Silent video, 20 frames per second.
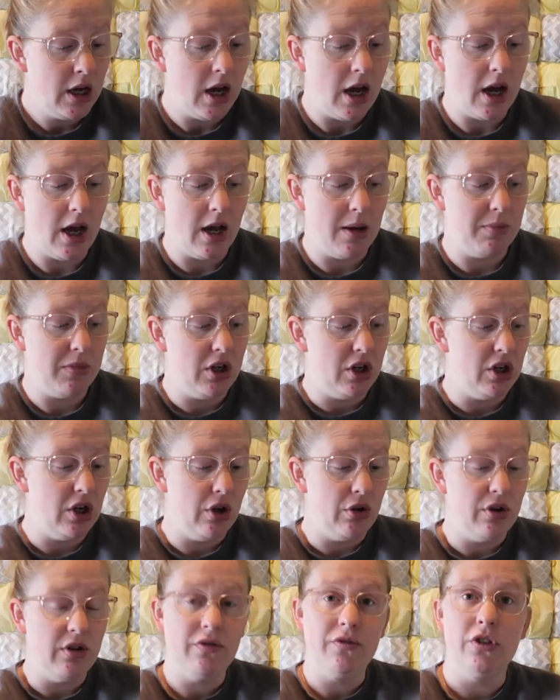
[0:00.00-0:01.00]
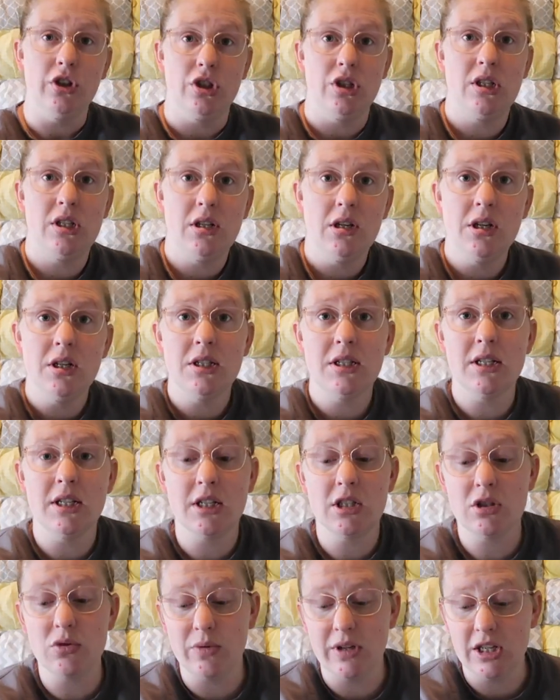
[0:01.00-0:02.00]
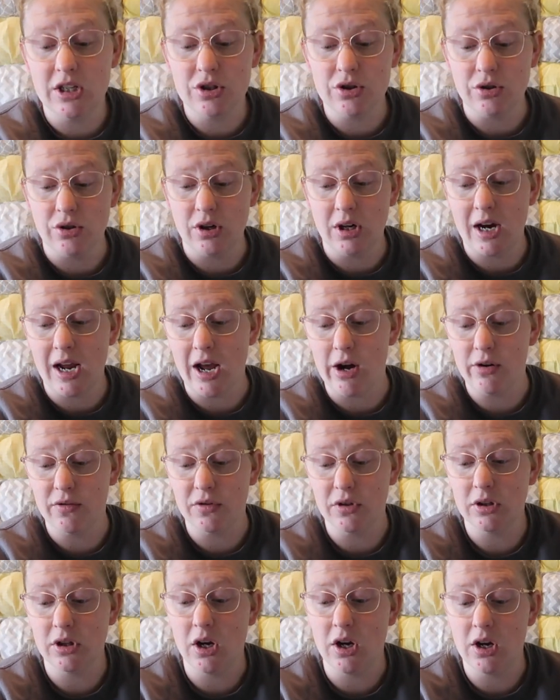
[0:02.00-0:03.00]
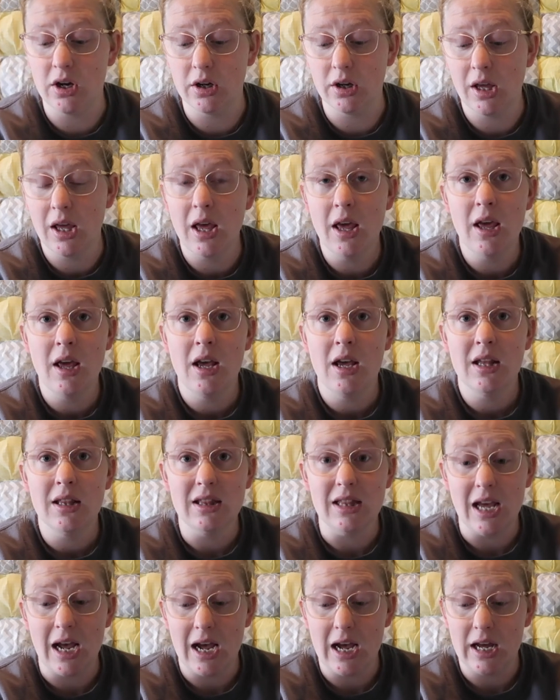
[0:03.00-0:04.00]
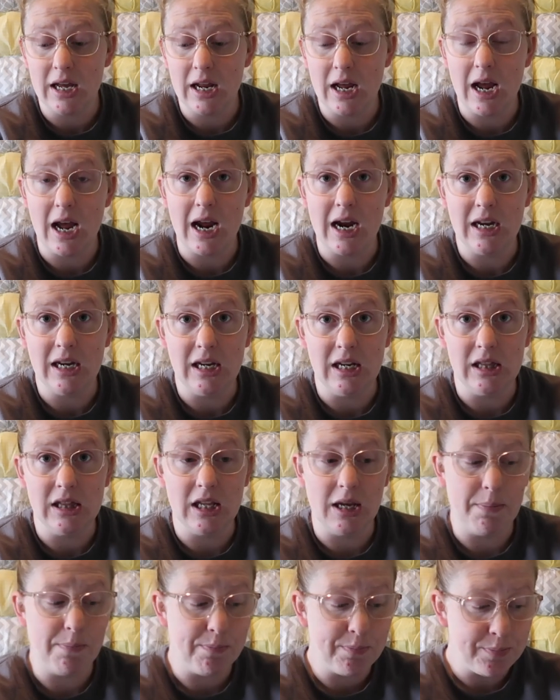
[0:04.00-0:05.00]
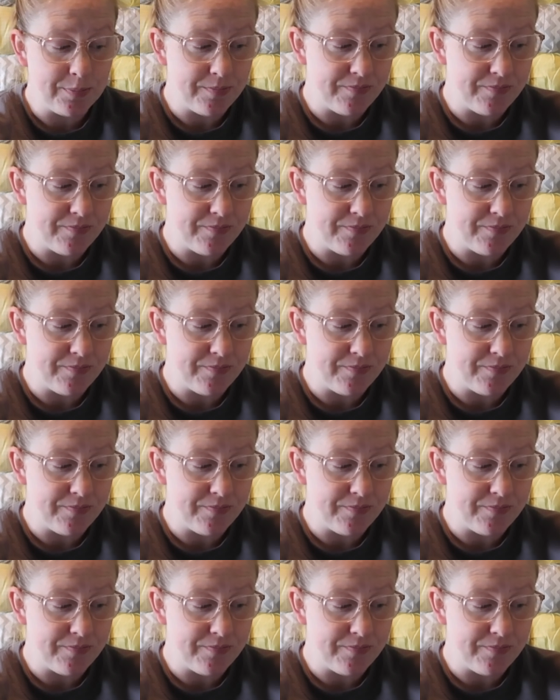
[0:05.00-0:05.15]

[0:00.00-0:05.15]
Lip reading: you know, the first 6 weeks or however long that I need them.